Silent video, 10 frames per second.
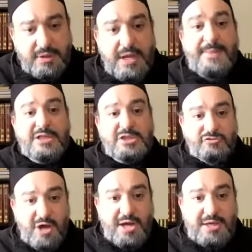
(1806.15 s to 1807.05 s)
And that's
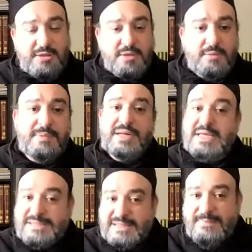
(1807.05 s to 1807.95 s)
fine, but
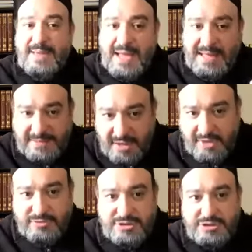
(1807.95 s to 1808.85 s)
Islam adds
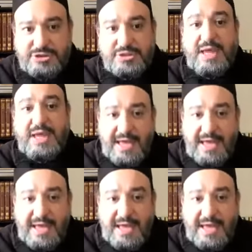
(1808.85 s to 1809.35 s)
another teaching